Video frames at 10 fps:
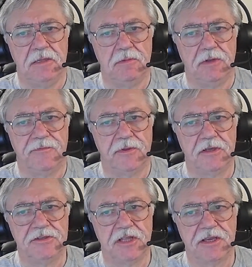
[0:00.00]
For
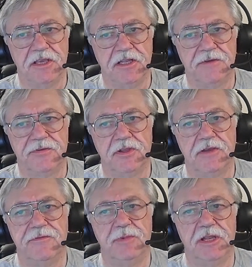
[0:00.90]
those lucky enough to
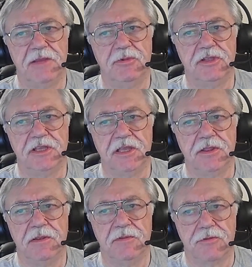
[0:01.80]
have been able to get
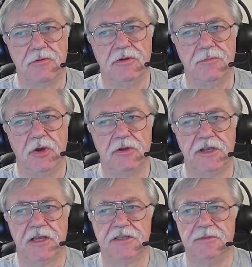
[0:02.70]
through to Moog
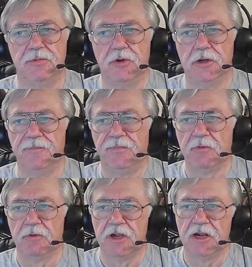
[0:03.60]
Tech Support
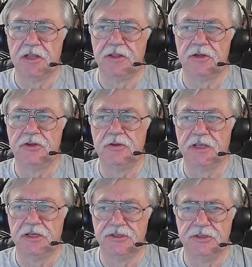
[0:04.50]
regarding their tuning
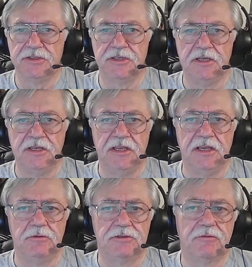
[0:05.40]
issues, it
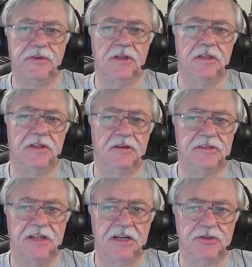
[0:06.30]
was revealed that there's an
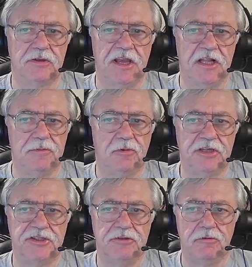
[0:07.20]
actual
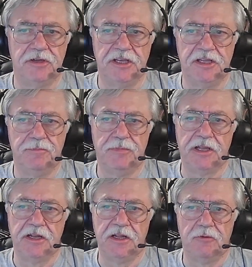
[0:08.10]
calibration routine
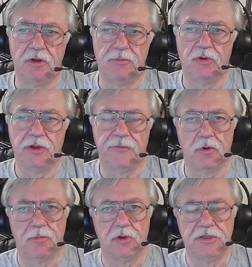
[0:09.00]
embedded in
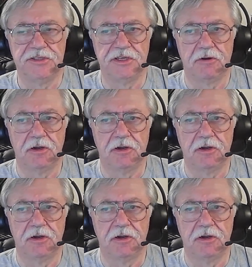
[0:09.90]
1.4.0.